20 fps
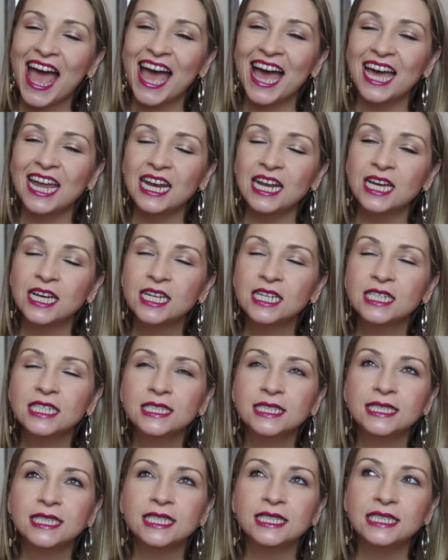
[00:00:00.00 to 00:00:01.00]
and
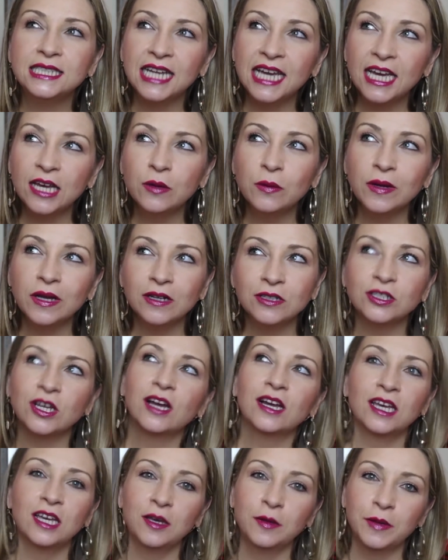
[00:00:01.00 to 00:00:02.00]
today we are
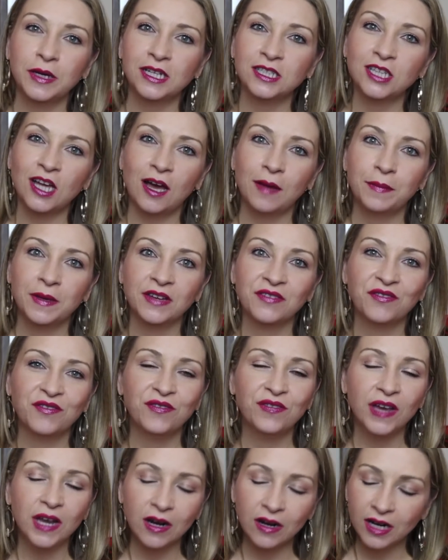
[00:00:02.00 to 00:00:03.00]
talking about a topic
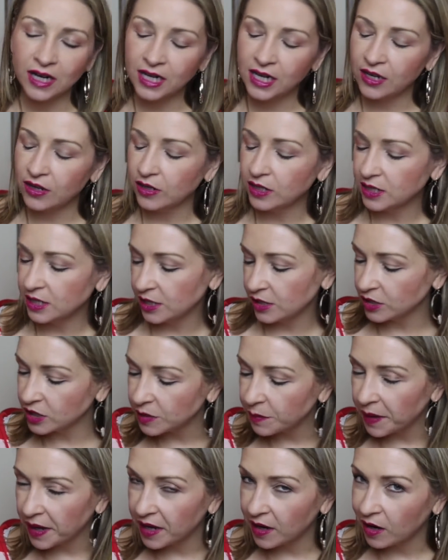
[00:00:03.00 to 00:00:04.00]
very near and dear
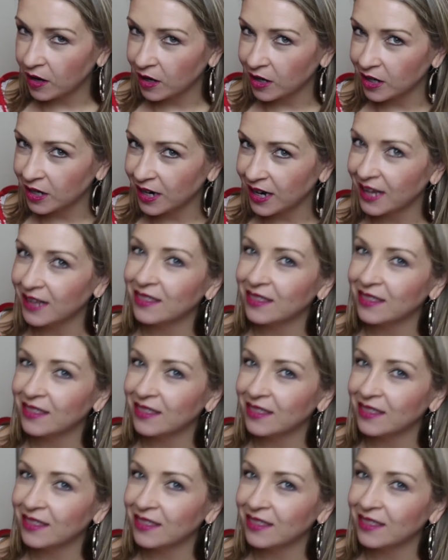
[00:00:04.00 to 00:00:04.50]
to my heart,